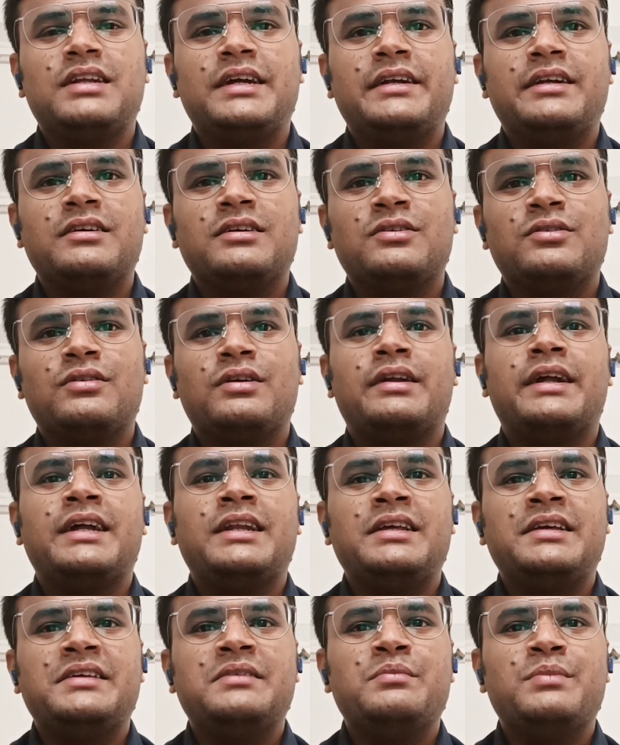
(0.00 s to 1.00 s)
letter or
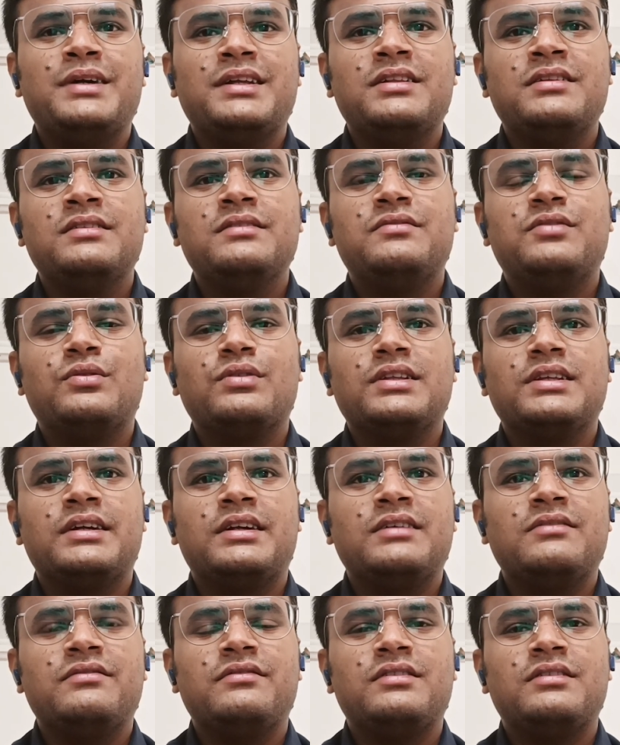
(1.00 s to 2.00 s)
any email for
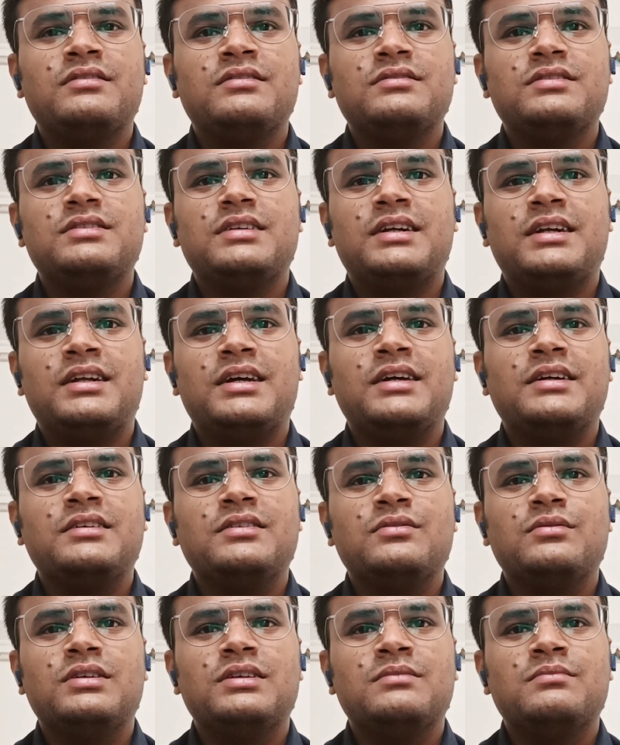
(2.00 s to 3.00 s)
the reference, and I
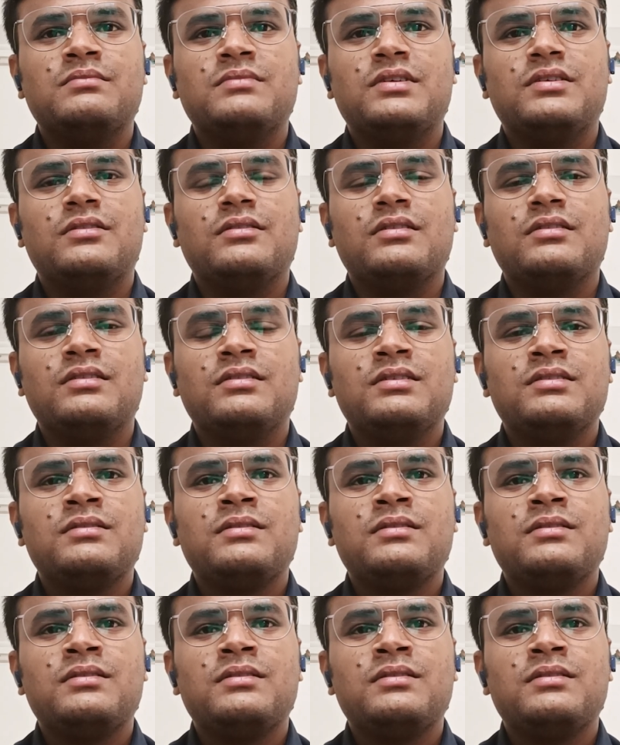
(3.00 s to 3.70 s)
give them all